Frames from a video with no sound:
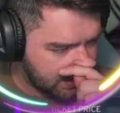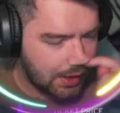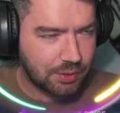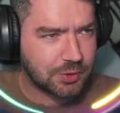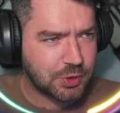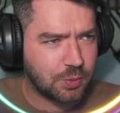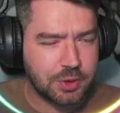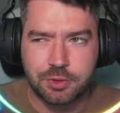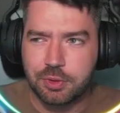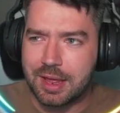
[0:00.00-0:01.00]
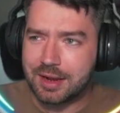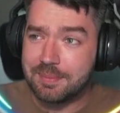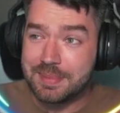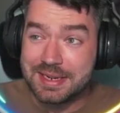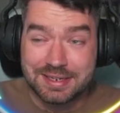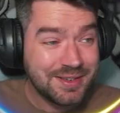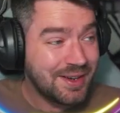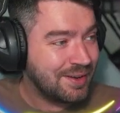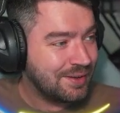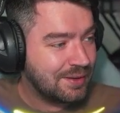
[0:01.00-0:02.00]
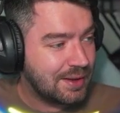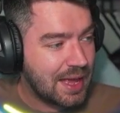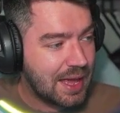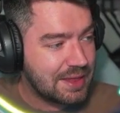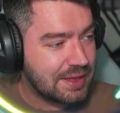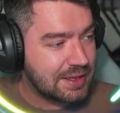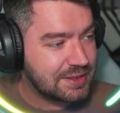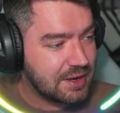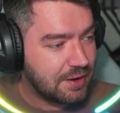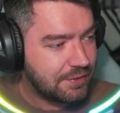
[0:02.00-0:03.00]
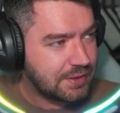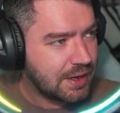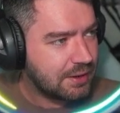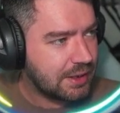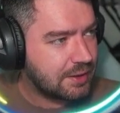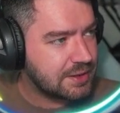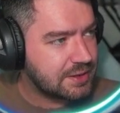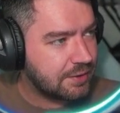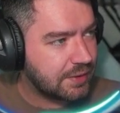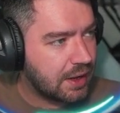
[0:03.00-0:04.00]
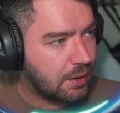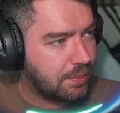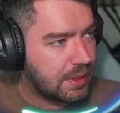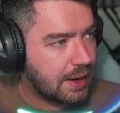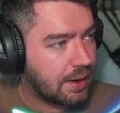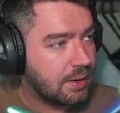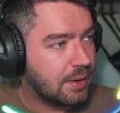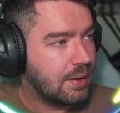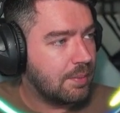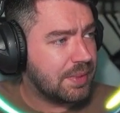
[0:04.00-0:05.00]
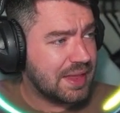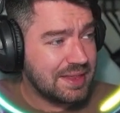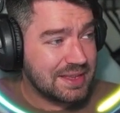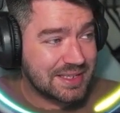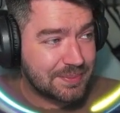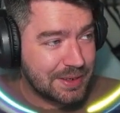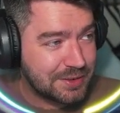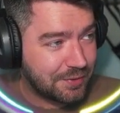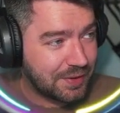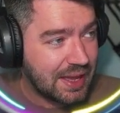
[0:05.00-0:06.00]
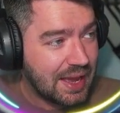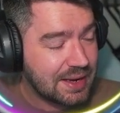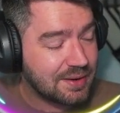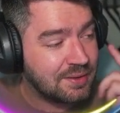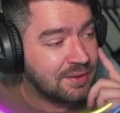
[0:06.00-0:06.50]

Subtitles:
I'm not sure what you'd call that, like a median. And then there's nothing down here and there's nothing up there. But then it splits off again.